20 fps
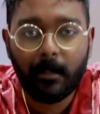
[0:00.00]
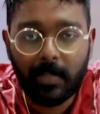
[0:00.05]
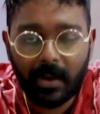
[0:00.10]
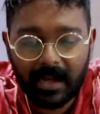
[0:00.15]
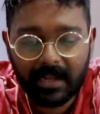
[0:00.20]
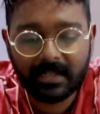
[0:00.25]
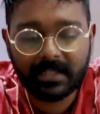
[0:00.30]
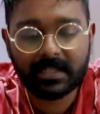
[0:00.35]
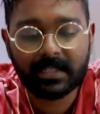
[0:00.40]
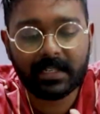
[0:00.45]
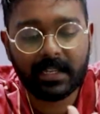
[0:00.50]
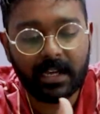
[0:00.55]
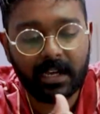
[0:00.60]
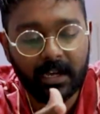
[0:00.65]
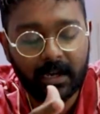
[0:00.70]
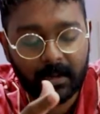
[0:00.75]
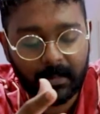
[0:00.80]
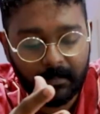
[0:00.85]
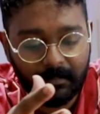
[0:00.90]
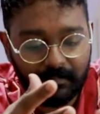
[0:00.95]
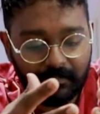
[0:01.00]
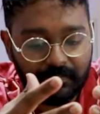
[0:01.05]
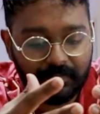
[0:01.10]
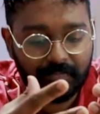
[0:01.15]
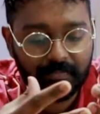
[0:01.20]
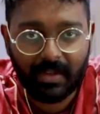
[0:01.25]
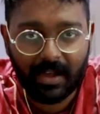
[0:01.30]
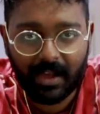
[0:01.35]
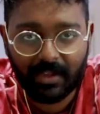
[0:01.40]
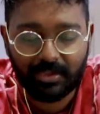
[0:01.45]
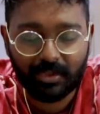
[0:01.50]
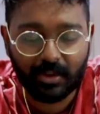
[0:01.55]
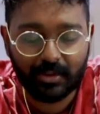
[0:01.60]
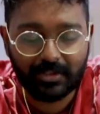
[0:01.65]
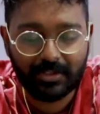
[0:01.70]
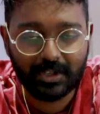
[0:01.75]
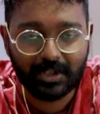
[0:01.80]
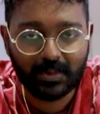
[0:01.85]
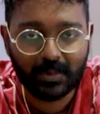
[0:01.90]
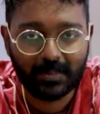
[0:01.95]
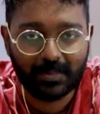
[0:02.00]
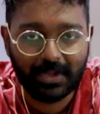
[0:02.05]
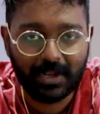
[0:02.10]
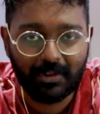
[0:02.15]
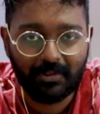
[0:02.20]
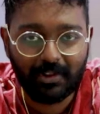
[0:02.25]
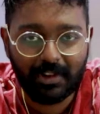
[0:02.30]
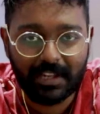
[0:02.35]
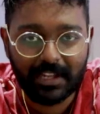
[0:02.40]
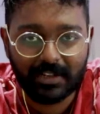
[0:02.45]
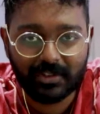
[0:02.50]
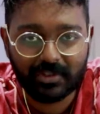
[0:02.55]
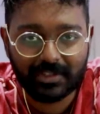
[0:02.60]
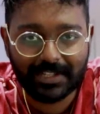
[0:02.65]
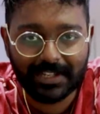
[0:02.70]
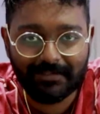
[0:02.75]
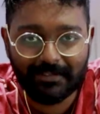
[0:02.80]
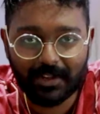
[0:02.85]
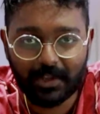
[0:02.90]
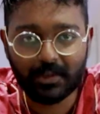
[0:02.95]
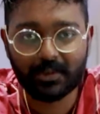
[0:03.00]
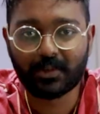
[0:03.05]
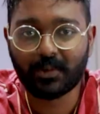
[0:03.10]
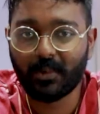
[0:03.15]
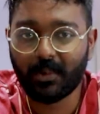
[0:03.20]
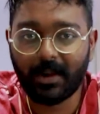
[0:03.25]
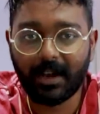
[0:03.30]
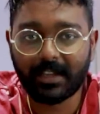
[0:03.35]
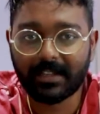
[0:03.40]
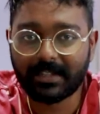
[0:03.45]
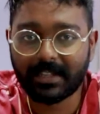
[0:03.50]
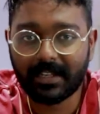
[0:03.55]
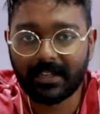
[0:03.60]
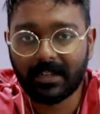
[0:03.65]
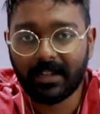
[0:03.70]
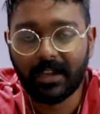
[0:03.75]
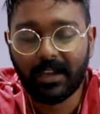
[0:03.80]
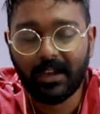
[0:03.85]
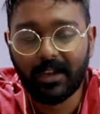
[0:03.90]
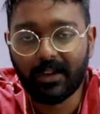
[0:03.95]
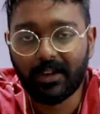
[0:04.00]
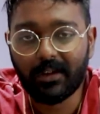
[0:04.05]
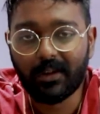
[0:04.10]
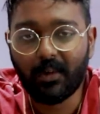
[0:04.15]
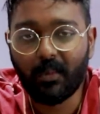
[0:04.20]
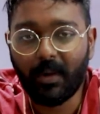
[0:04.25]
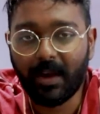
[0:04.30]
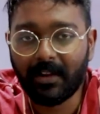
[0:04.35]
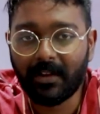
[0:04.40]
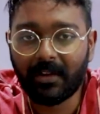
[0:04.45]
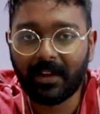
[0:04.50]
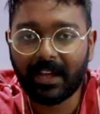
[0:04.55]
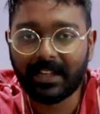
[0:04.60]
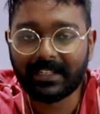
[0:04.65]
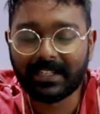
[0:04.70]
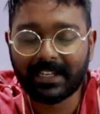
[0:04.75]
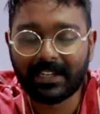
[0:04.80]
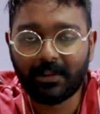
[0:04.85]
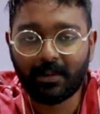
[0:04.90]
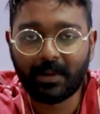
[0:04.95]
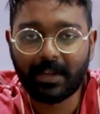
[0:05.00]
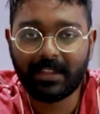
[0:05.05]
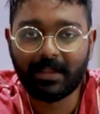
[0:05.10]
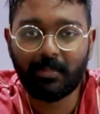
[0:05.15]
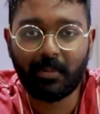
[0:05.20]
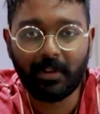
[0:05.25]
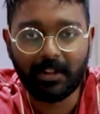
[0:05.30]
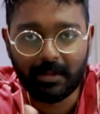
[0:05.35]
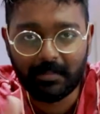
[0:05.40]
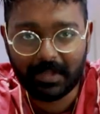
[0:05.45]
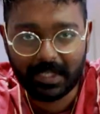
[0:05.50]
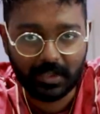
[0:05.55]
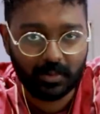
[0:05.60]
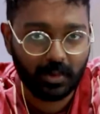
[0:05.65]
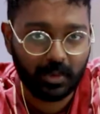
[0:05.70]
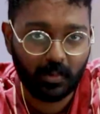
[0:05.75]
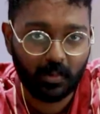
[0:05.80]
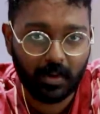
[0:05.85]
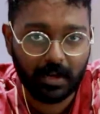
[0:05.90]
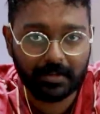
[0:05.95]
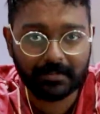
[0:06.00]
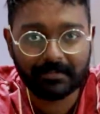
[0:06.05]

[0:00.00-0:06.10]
but I thought this would be a really interesting video, so I said, why not I take a look at the Poly P21.